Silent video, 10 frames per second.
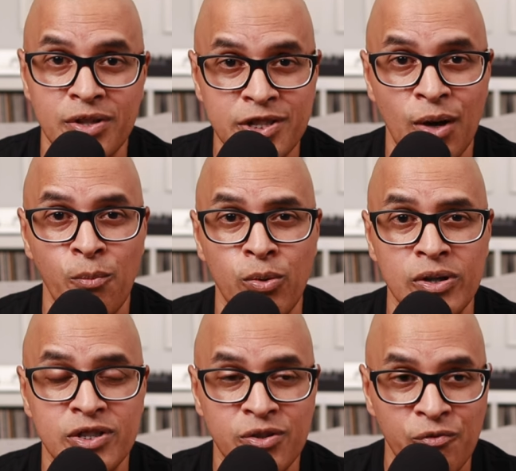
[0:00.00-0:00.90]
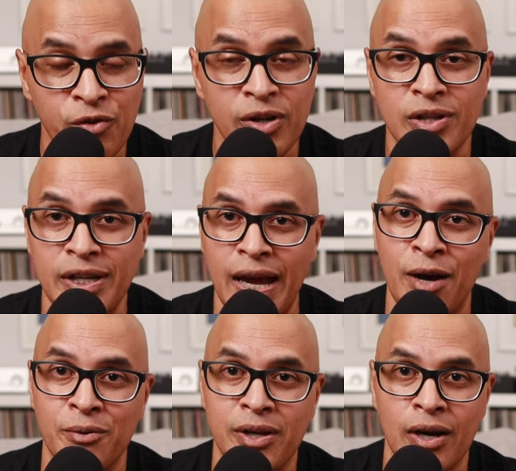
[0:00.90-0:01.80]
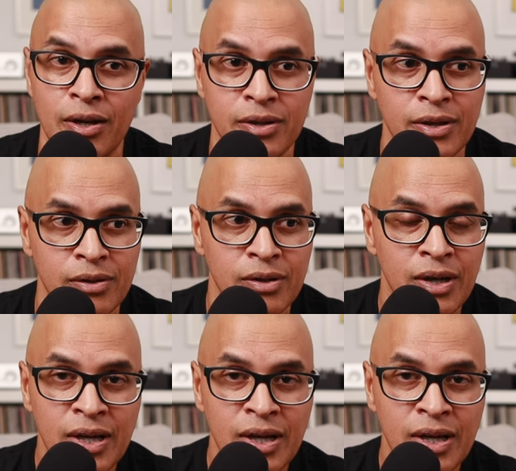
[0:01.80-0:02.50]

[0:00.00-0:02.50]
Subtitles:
the sub was severely outgunned and